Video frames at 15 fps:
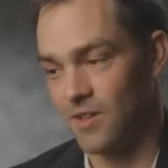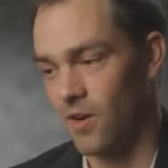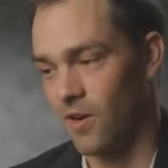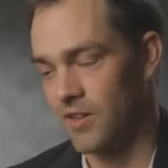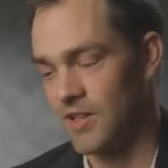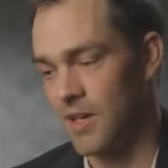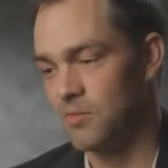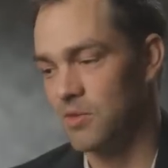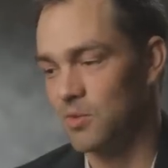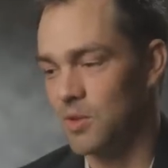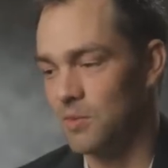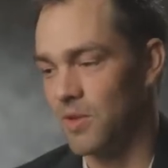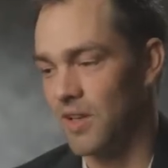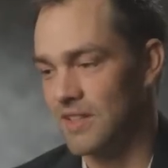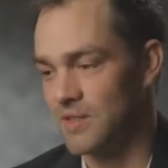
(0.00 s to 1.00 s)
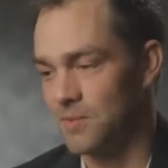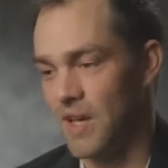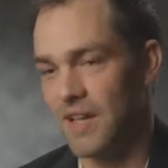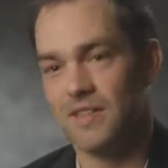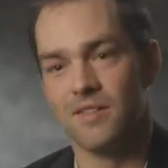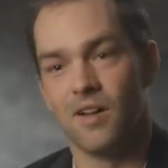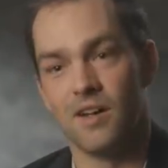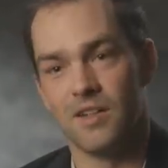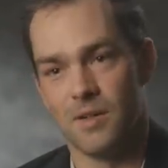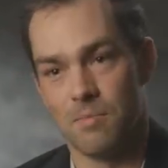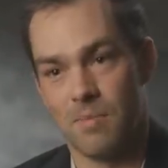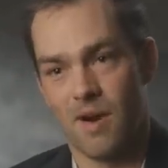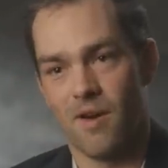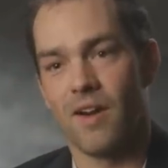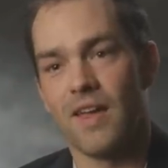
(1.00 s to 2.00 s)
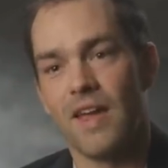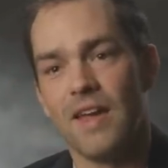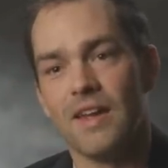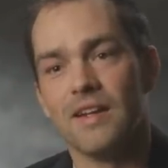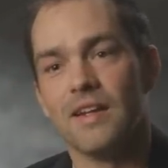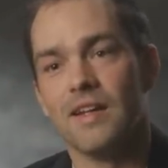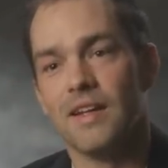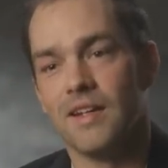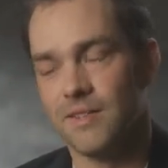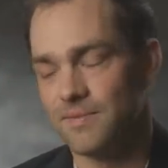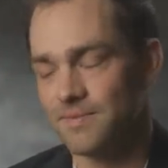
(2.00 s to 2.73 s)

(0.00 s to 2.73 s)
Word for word: card table we'd play spades on to barricade it in.